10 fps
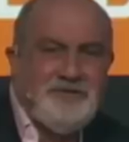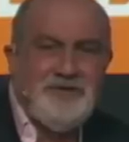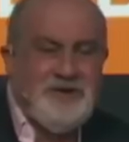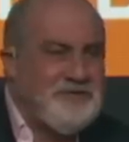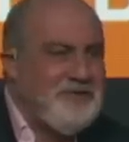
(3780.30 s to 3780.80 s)

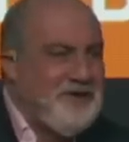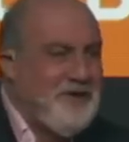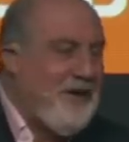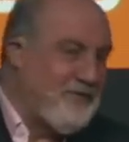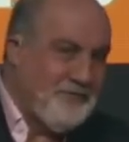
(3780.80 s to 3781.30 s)
Coca-Cola.
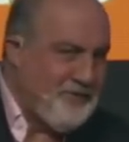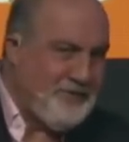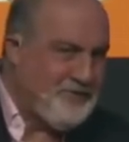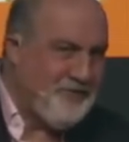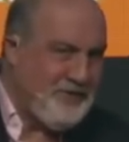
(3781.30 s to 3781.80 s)
I
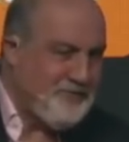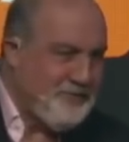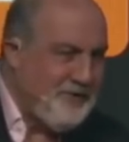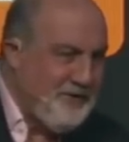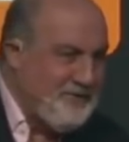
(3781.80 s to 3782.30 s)
don't drink
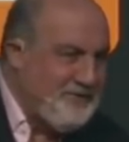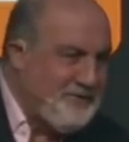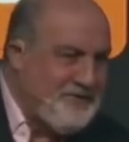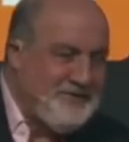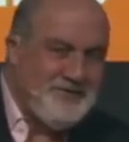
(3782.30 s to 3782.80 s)
Coca-Cola,
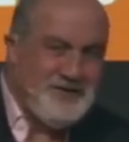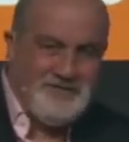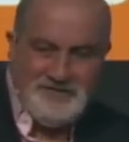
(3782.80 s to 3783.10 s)
but okay.